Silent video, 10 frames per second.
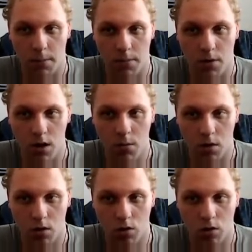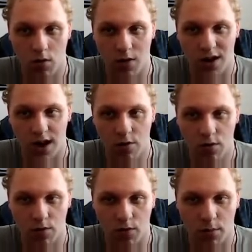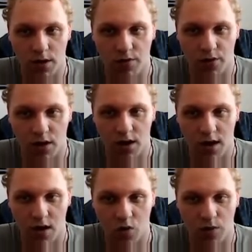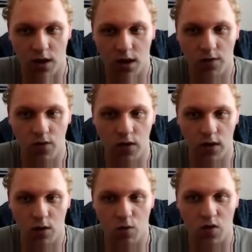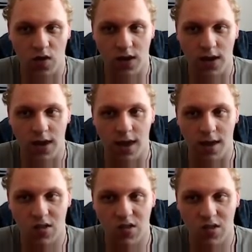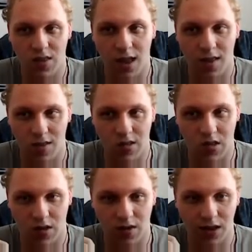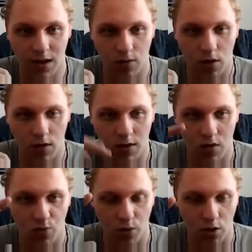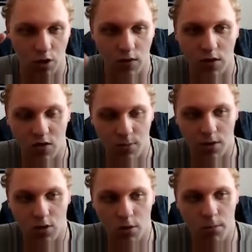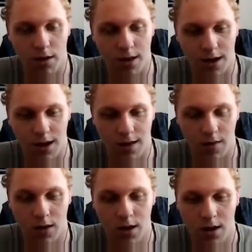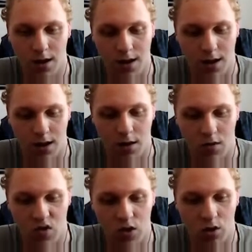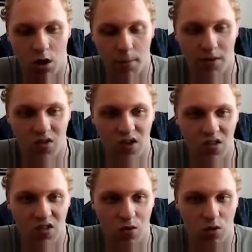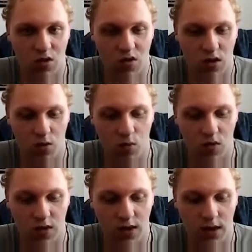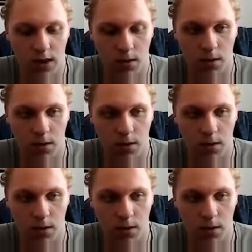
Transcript: Pretty much to inherit from a different class, we have to use the extends keyword. That's why Java is a bit complicated. In C# it's easy, you just use the,